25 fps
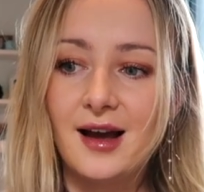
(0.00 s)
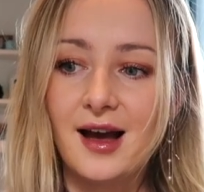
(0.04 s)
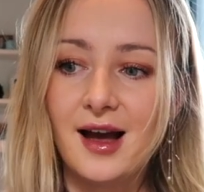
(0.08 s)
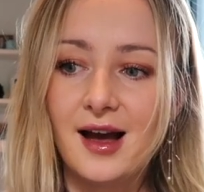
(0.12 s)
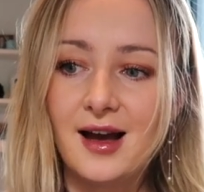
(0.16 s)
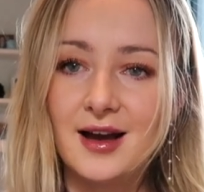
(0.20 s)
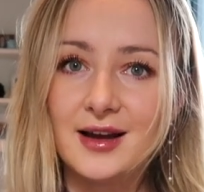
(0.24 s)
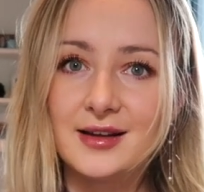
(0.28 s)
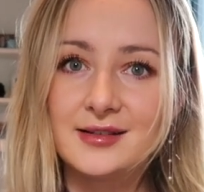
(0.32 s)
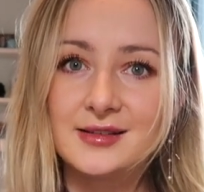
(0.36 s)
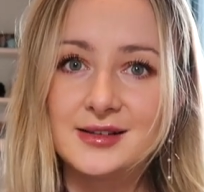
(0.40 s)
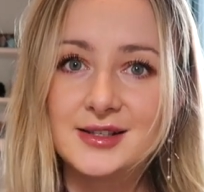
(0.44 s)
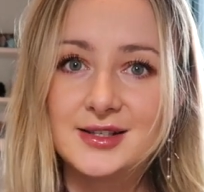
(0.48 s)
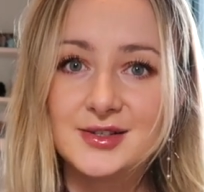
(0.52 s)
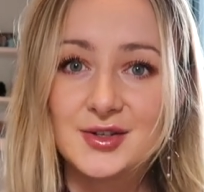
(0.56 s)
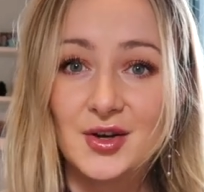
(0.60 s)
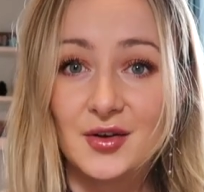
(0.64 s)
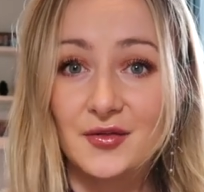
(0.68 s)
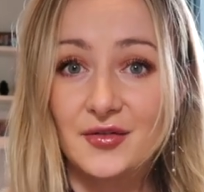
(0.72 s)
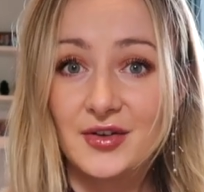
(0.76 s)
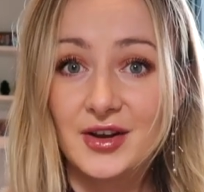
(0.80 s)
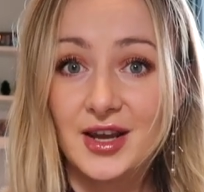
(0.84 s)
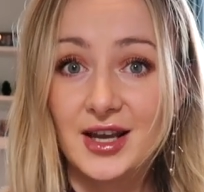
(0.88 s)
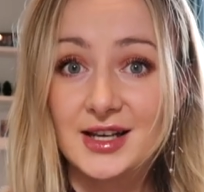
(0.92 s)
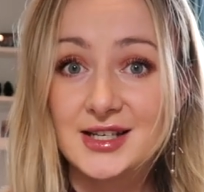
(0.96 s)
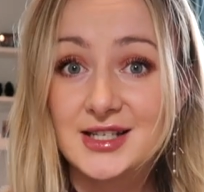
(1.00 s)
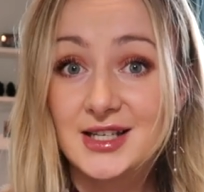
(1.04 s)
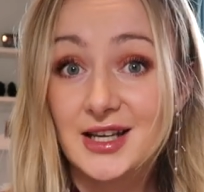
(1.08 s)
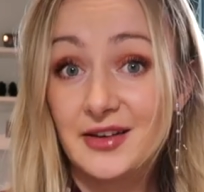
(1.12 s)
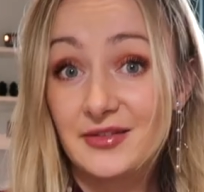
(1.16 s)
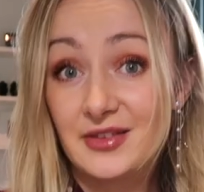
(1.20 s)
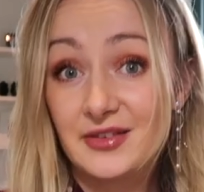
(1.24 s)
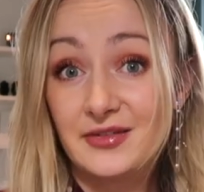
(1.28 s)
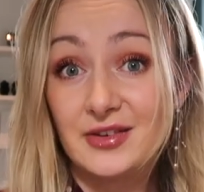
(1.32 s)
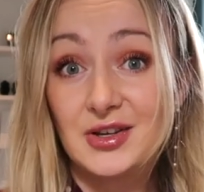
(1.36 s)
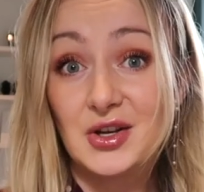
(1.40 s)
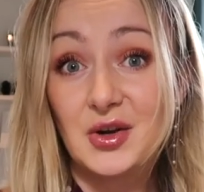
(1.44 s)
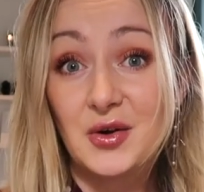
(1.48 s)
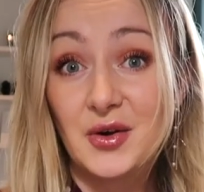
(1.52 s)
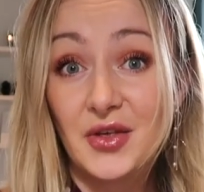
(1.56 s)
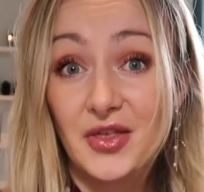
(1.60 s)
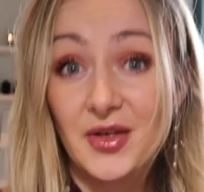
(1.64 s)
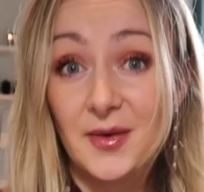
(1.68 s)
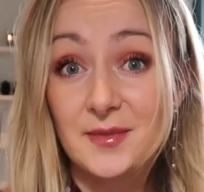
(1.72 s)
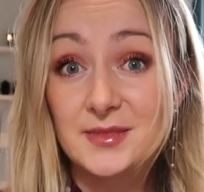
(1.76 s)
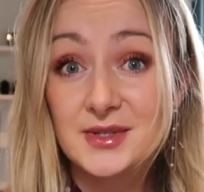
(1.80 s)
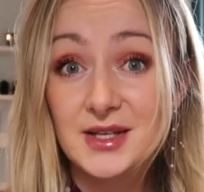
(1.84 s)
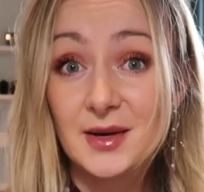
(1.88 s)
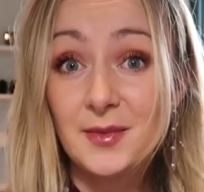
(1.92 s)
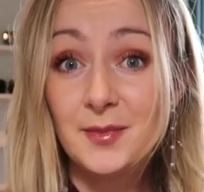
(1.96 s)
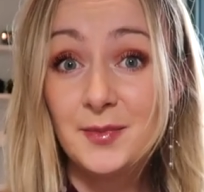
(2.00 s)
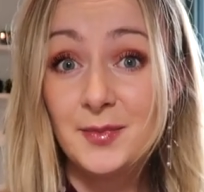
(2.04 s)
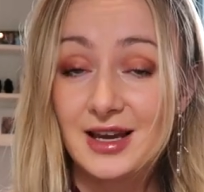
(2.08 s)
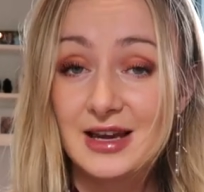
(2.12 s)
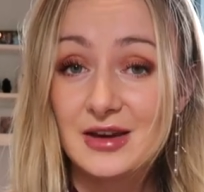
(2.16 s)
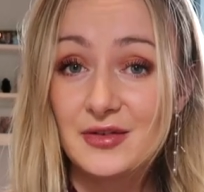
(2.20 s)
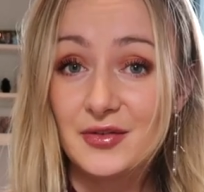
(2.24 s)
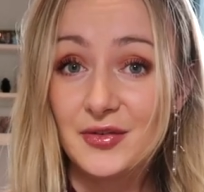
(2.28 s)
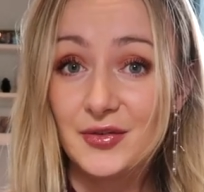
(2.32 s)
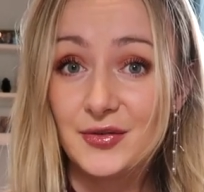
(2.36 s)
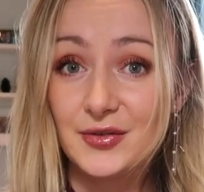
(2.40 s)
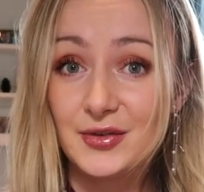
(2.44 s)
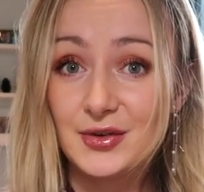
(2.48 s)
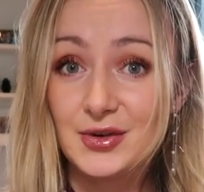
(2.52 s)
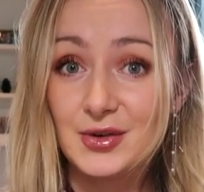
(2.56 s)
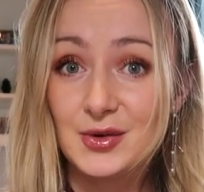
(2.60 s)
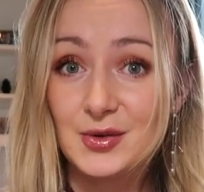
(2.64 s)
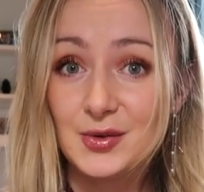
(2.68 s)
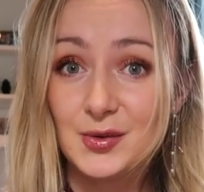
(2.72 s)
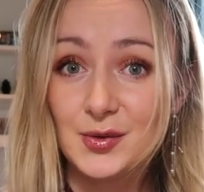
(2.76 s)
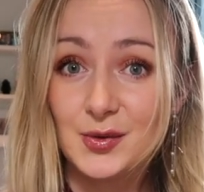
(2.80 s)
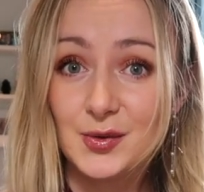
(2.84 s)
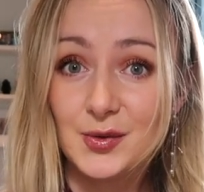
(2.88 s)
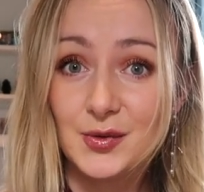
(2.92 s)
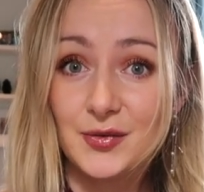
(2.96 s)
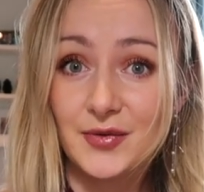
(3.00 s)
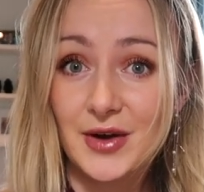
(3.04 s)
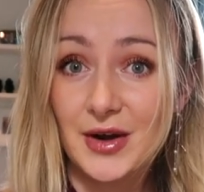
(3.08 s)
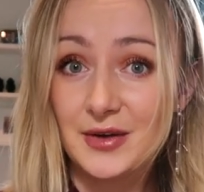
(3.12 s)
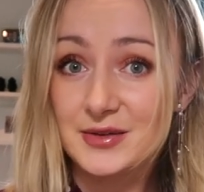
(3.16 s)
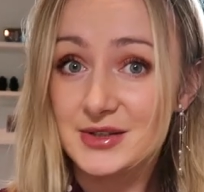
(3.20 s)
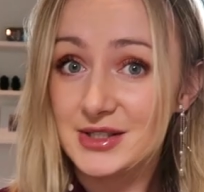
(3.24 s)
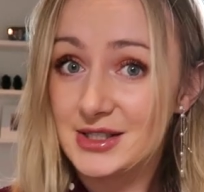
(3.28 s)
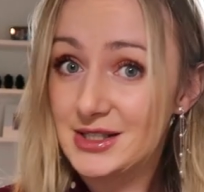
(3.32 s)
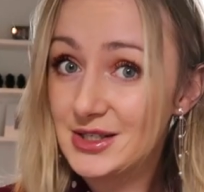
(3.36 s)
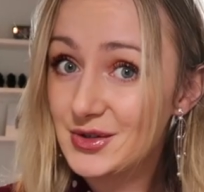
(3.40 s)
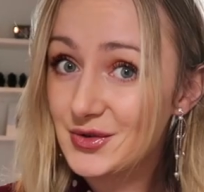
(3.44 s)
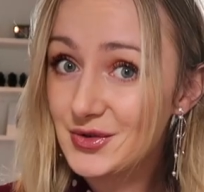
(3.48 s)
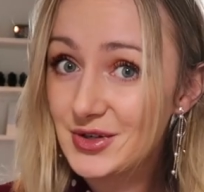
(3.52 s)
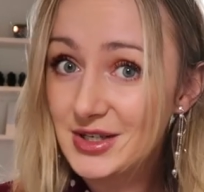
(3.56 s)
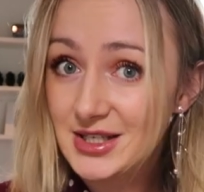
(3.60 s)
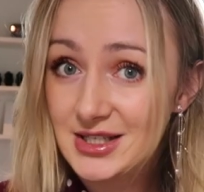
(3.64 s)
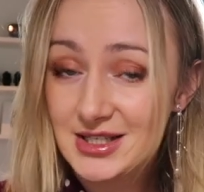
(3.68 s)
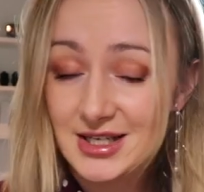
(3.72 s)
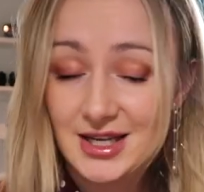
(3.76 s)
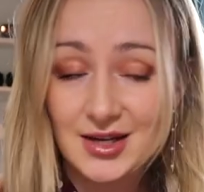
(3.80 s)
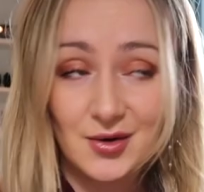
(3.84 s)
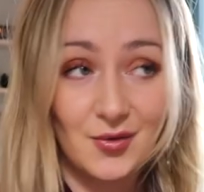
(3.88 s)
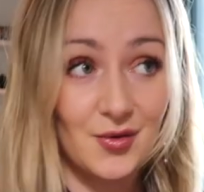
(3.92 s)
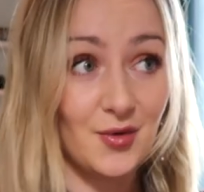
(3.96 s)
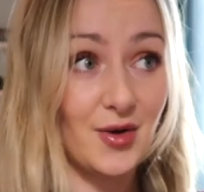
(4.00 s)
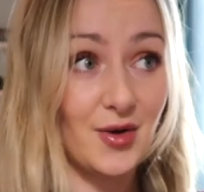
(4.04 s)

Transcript: And don't forget to give the video a thumbs up if you found it interesting